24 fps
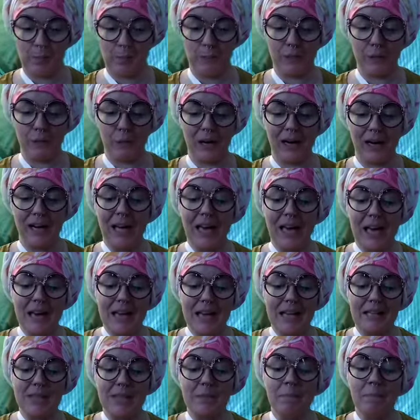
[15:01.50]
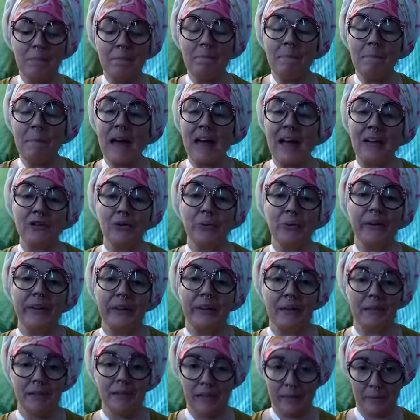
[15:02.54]
this before. It's
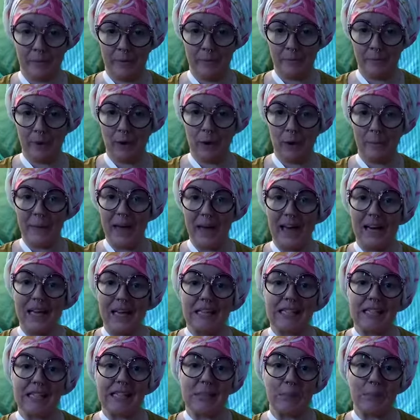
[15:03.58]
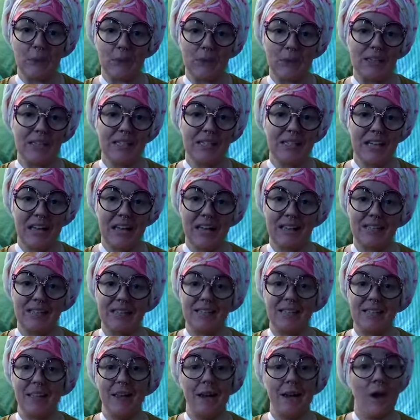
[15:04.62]
mandarina lemon balm, and it's supposed to
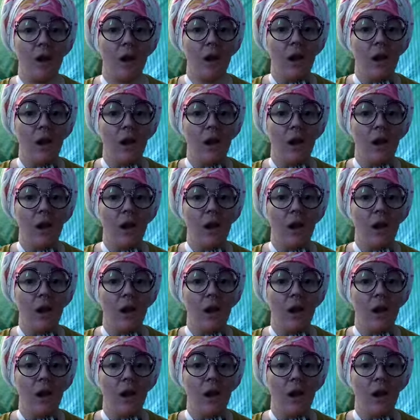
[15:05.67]
taste